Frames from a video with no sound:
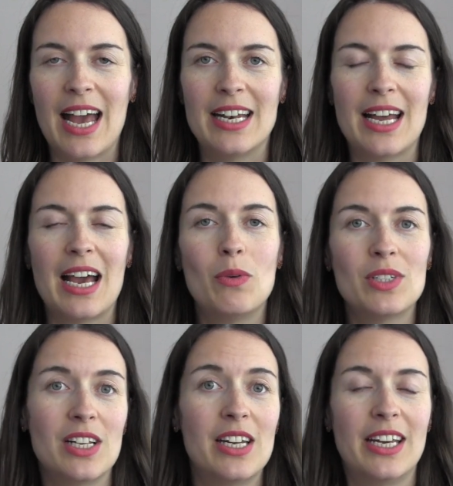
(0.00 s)
and I
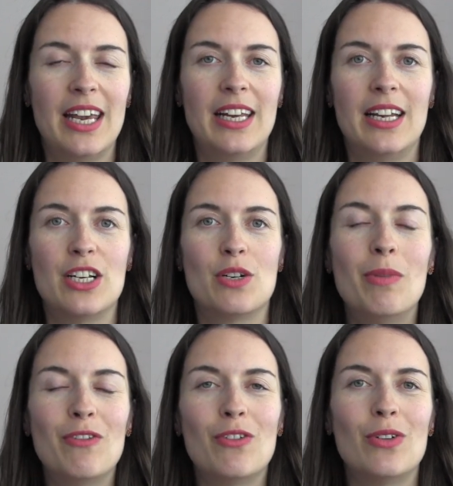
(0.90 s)
was learning English
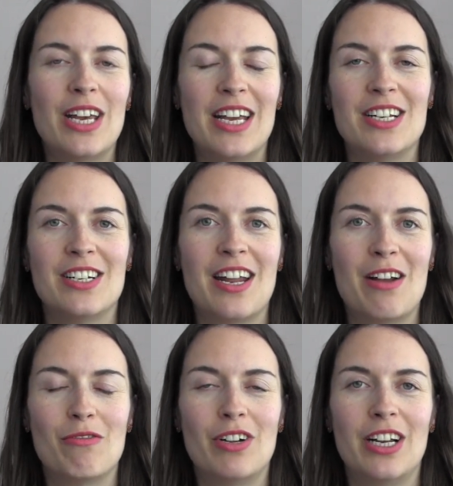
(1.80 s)
before the
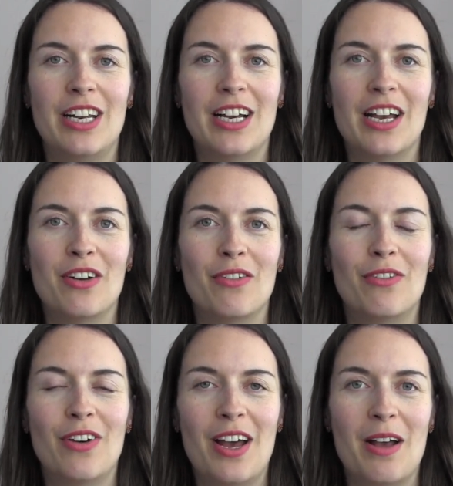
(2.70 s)
internet really kind of